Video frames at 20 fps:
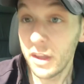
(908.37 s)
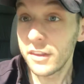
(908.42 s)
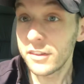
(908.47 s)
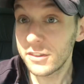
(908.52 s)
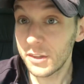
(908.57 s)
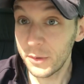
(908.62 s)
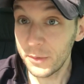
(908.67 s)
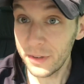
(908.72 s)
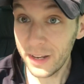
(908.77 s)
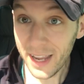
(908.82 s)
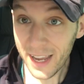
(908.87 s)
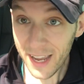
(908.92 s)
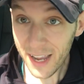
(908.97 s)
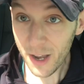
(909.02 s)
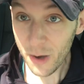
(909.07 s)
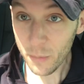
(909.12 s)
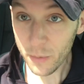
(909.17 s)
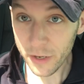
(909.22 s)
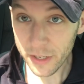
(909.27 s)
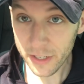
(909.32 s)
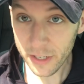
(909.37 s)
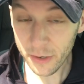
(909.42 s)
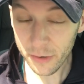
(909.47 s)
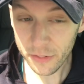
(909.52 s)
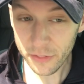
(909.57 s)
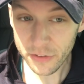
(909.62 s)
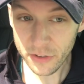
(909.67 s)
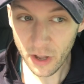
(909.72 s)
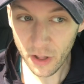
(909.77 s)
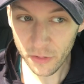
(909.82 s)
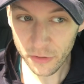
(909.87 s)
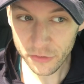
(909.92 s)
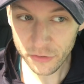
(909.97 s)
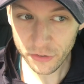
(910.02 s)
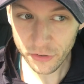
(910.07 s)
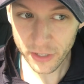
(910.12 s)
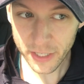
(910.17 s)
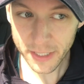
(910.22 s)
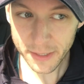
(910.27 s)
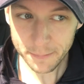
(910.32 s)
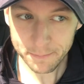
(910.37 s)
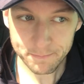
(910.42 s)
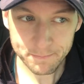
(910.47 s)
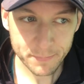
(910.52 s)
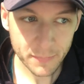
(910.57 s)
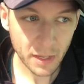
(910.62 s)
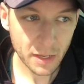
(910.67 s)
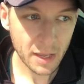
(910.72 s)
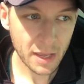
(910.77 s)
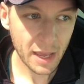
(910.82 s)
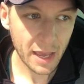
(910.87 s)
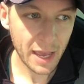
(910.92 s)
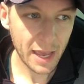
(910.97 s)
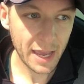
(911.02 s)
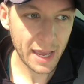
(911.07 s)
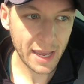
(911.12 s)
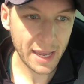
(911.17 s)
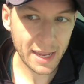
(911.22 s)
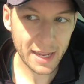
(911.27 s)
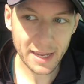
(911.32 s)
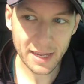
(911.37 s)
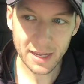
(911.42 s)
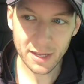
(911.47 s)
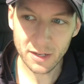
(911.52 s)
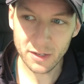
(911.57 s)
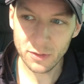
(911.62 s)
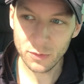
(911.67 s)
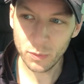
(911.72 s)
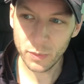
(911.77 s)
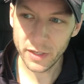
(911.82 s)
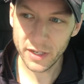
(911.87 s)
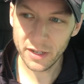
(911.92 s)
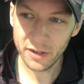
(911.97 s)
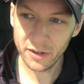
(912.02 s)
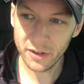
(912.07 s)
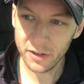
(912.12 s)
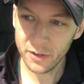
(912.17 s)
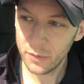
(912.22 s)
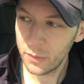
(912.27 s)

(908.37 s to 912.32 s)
So now we're gonna go to the Dollar Tree and we are